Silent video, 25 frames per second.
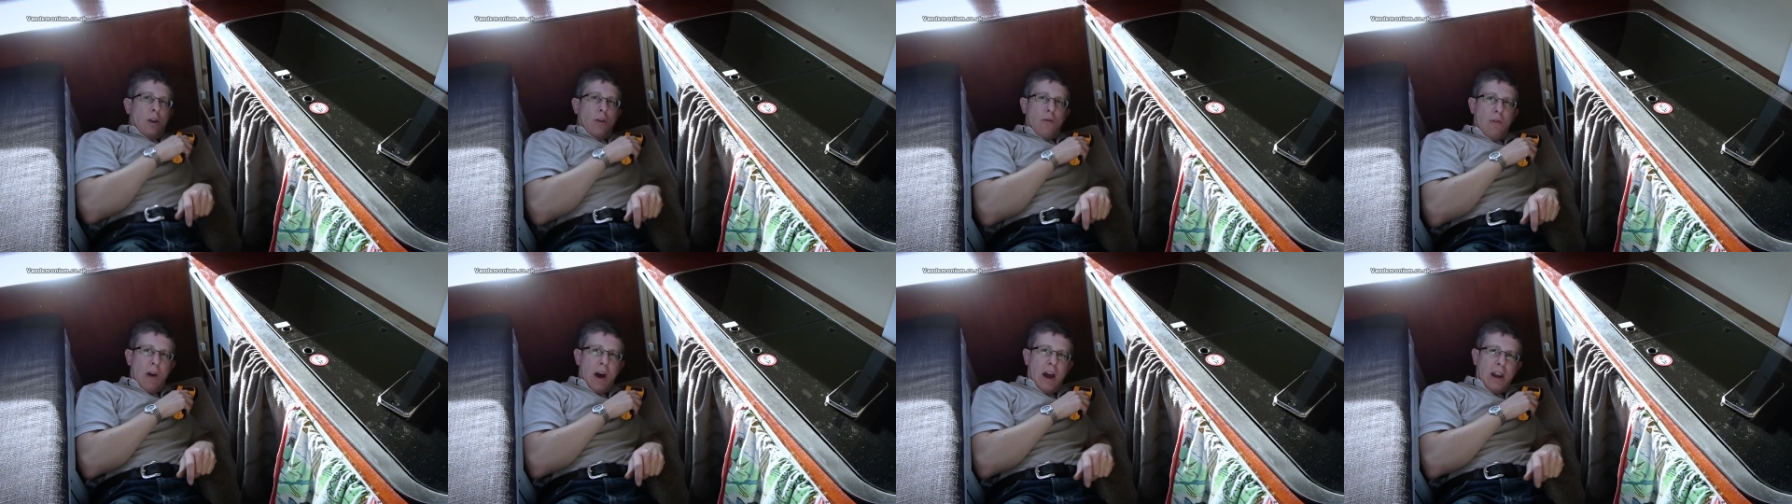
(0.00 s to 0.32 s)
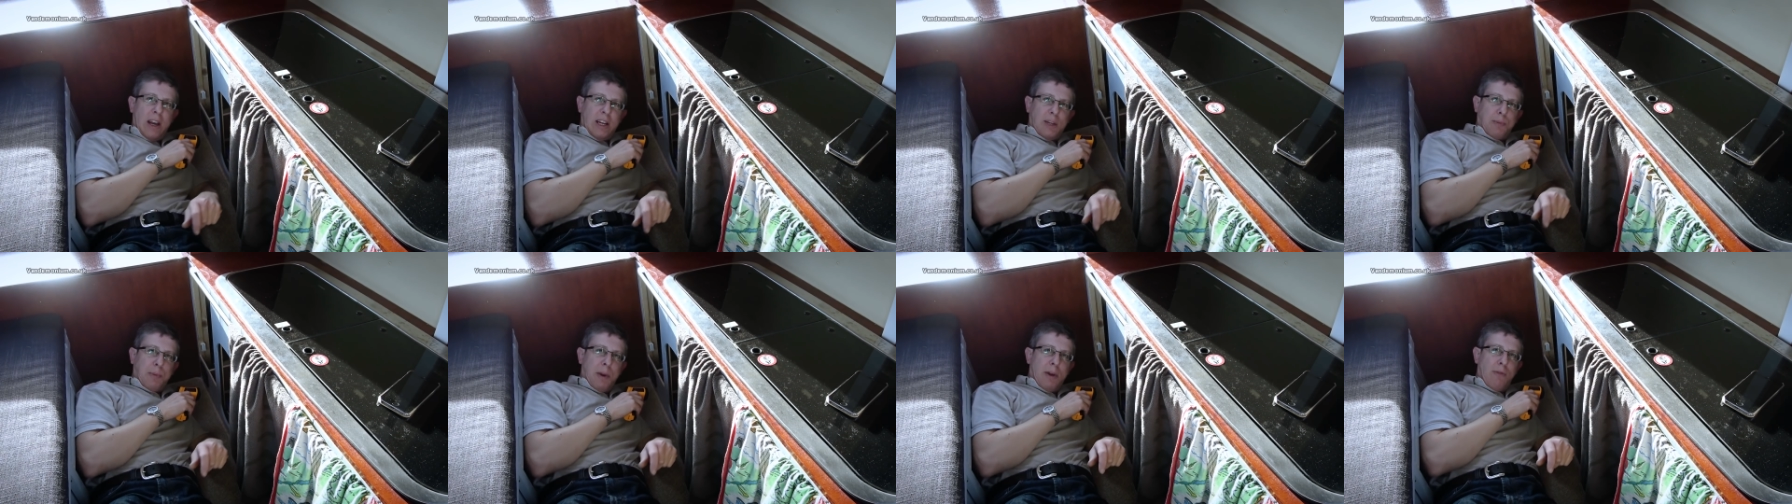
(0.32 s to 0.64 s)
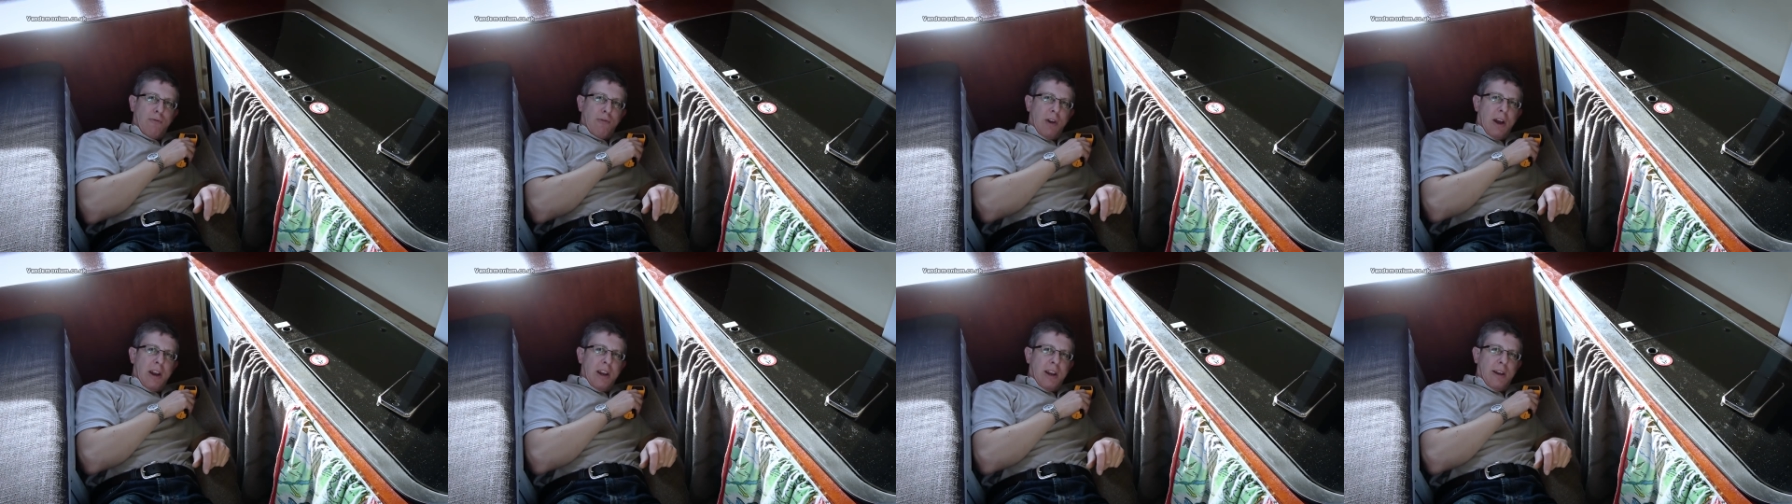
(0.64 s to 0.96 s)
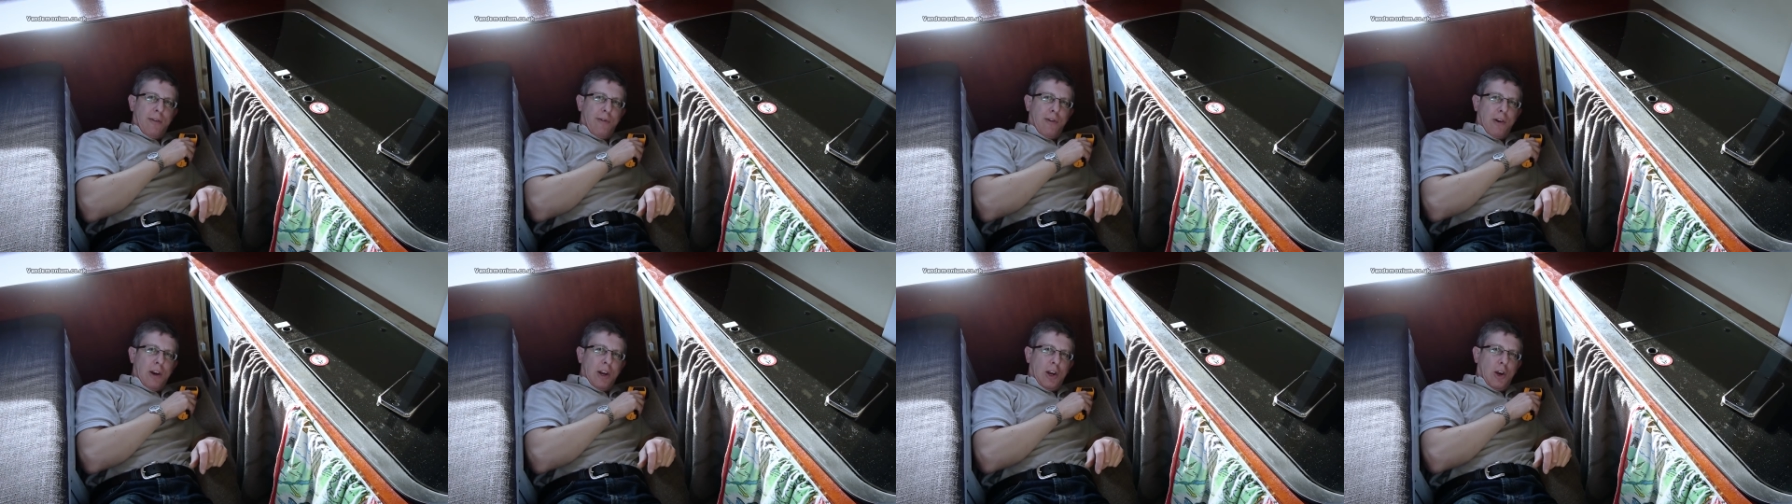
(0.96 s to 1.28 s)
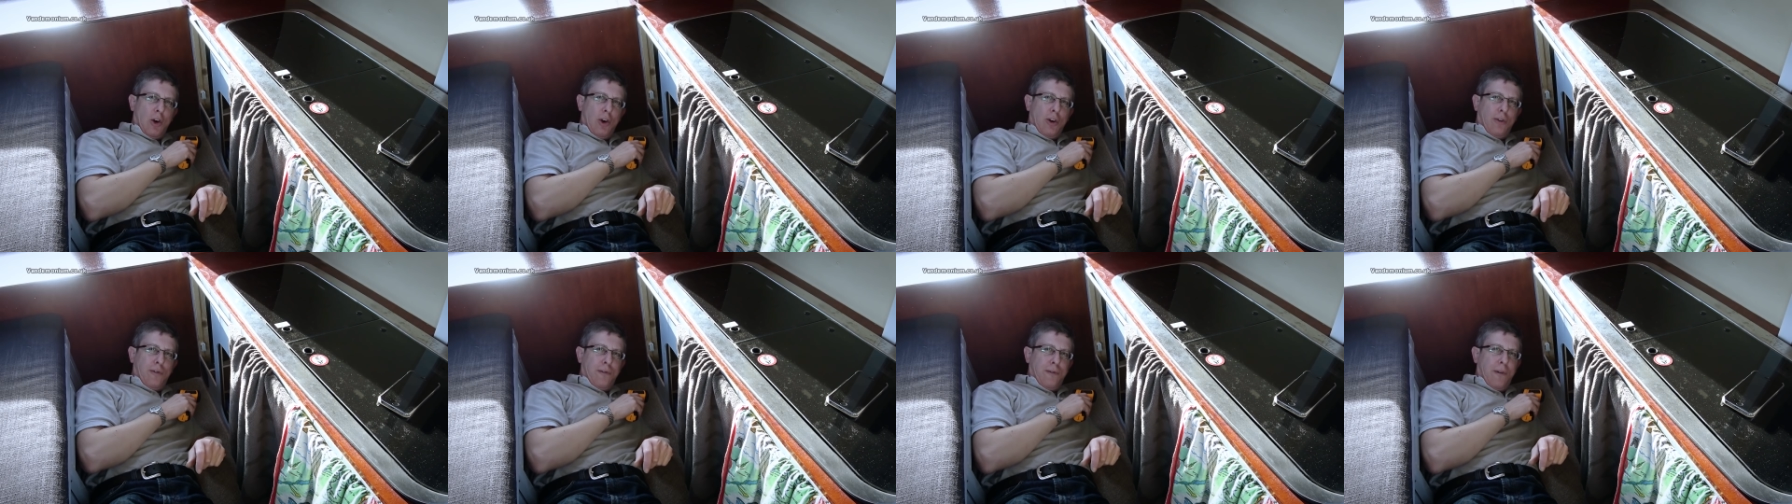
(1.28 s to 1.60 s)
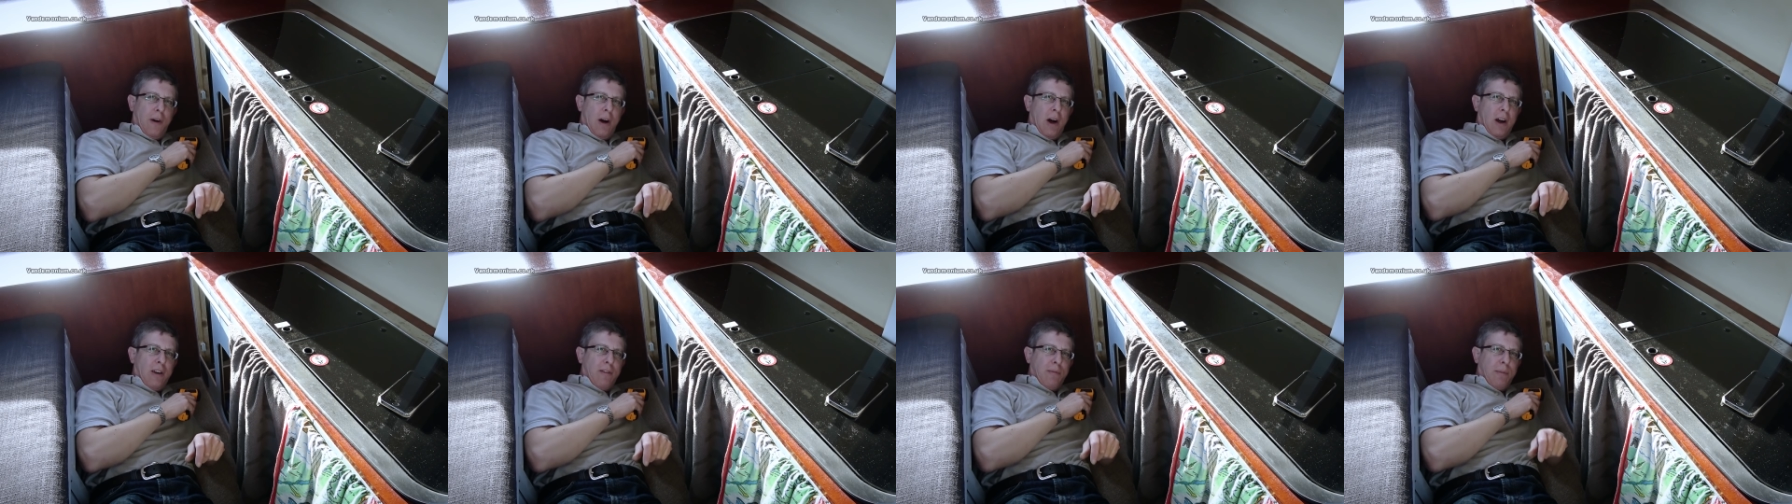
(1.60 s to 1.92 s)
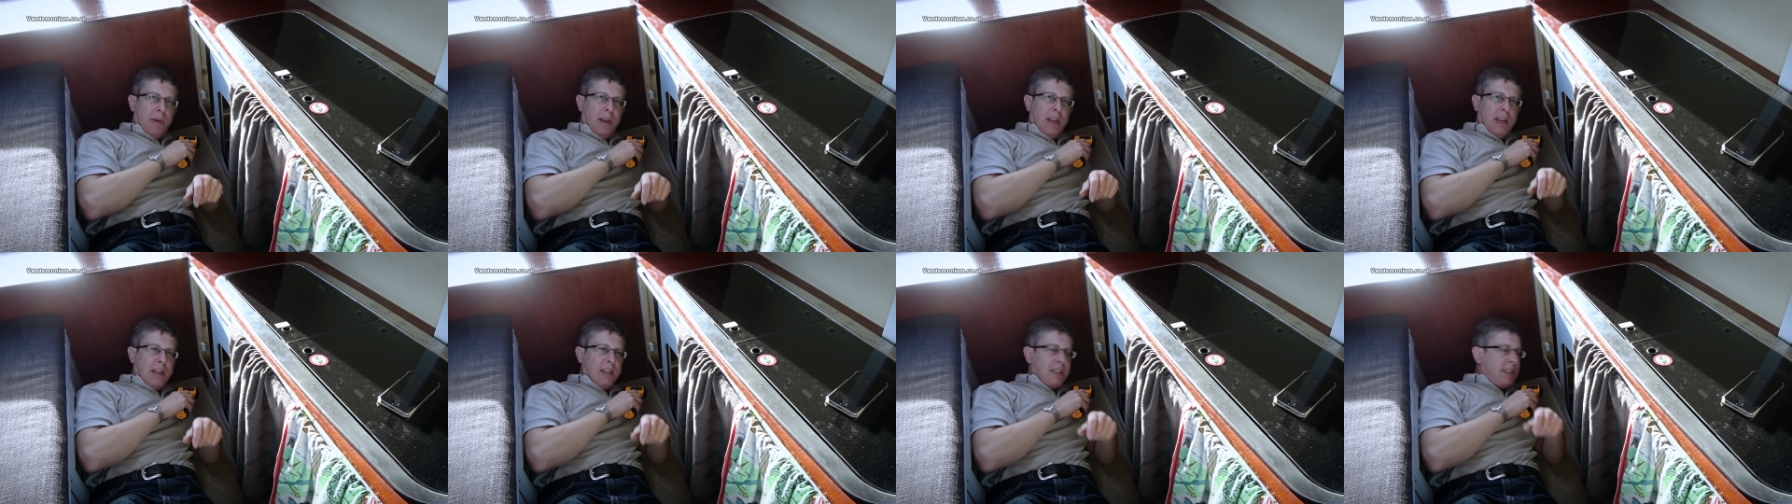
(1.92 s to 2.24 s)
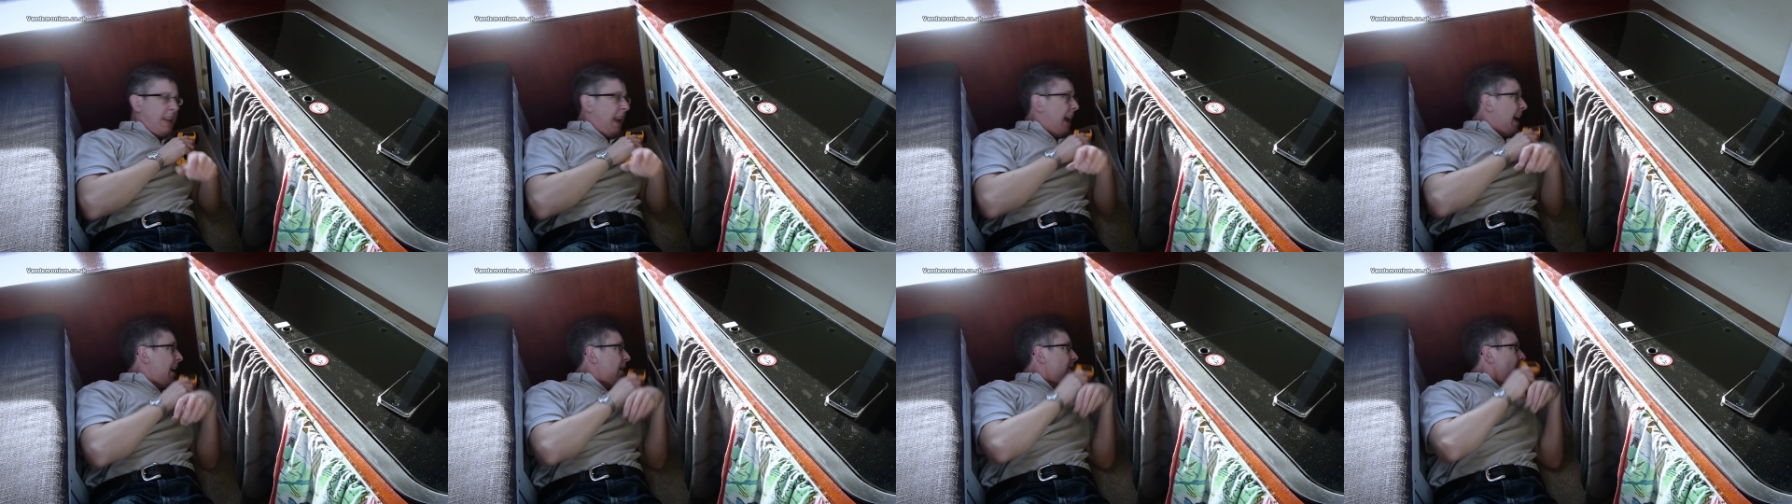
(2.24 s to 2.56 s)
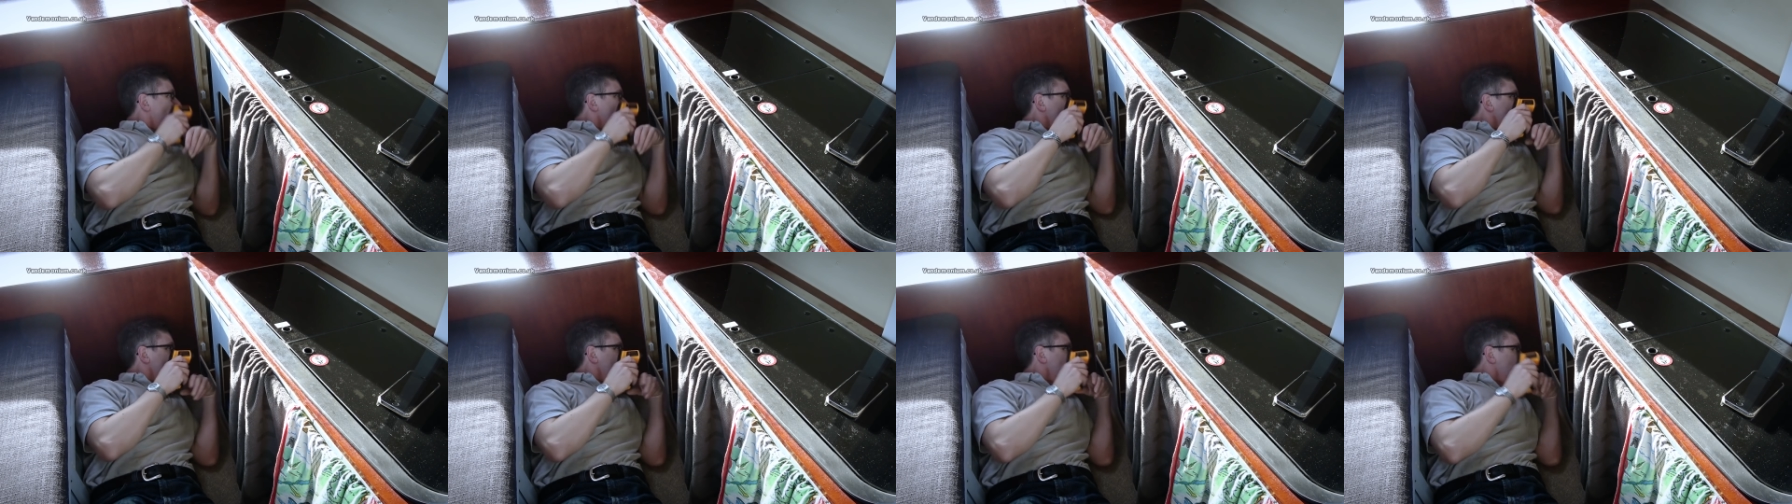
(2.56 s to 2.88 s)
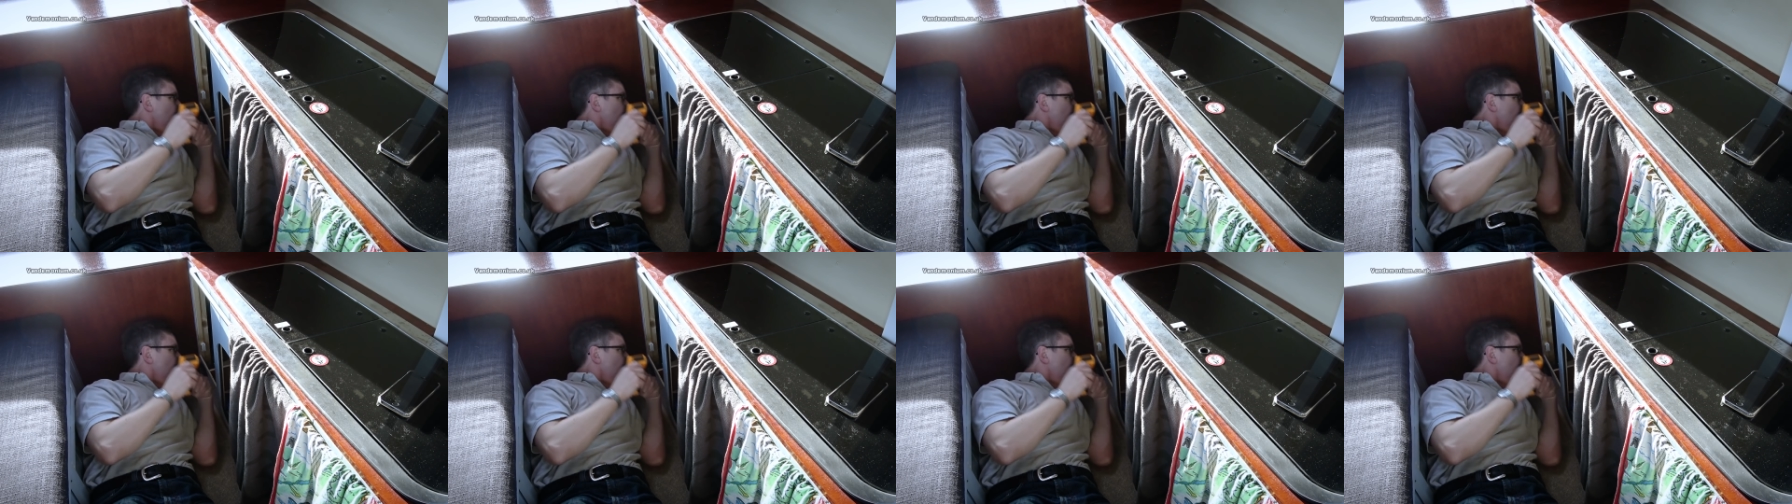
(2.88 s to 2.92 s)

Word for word: Right, it's been running for a good five minutes now.